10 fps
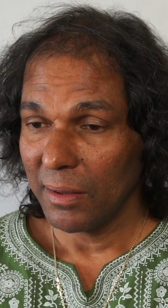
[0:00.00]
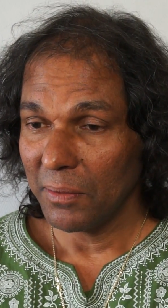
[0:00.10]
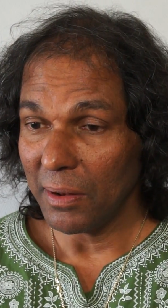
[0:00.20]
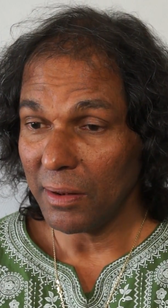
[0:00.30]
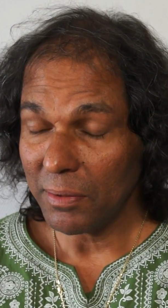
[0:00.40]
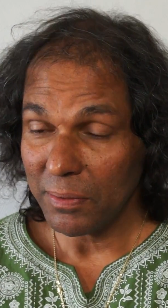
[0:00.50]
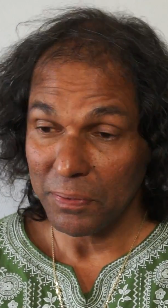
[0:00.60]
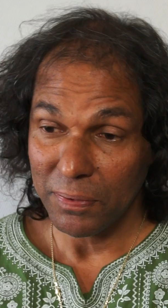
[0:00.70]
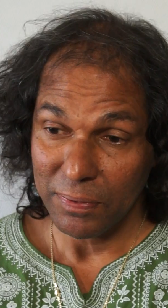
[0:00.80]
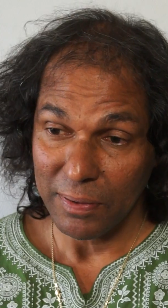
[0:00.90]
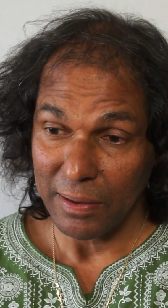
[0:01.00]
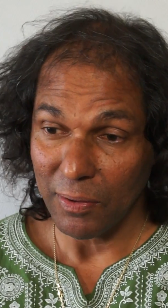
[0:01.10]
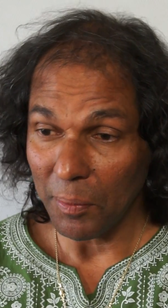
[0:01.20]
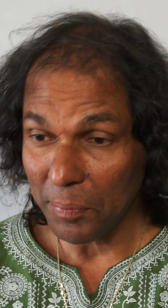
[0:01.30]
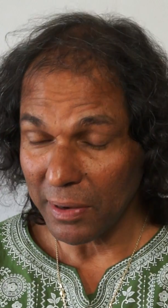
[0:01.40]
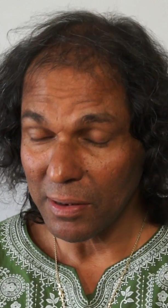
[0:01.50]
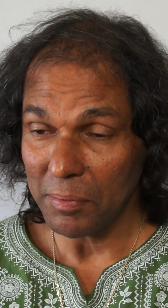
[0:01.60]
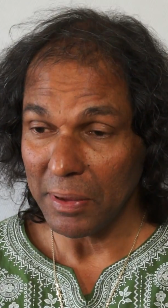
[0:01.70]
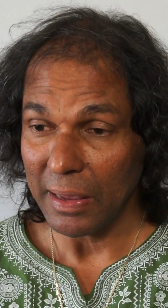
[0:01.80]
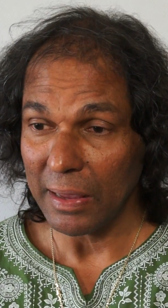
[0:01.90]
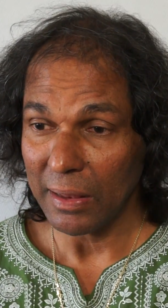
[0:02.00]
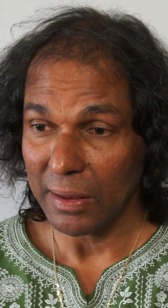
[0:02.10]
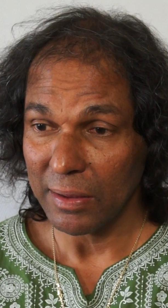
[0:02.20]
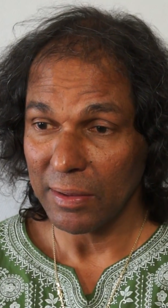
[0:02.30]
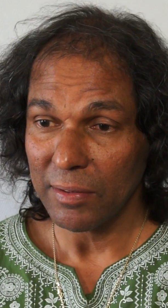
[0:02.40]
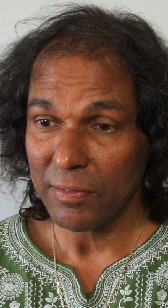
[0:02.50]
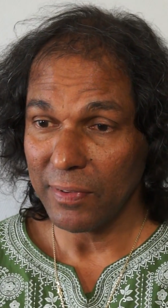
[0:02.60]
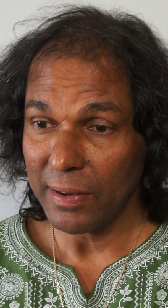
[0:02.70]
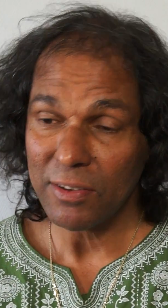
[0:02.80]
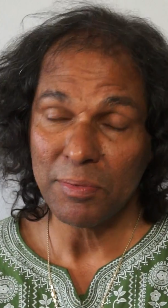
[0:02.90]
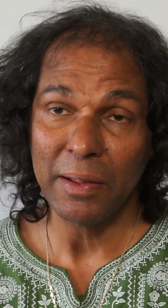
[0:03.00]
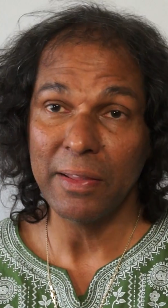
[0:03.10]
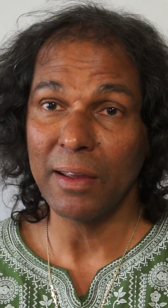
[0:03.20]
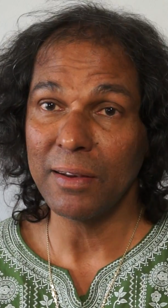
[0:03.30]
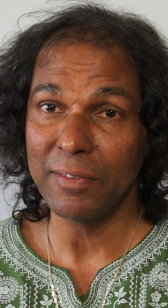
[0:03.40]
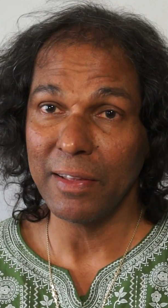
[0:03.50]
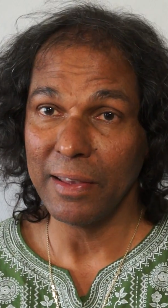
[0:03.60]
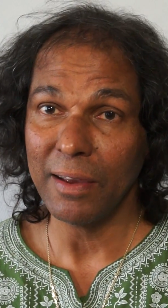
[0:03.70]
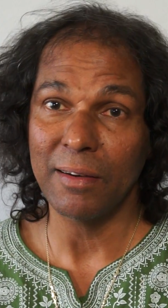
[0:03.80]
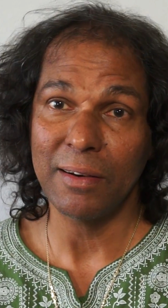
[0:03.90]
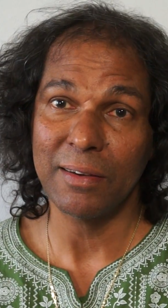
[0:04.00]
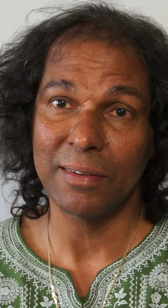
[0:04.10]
Well, I hope it will be finished by the end of the year.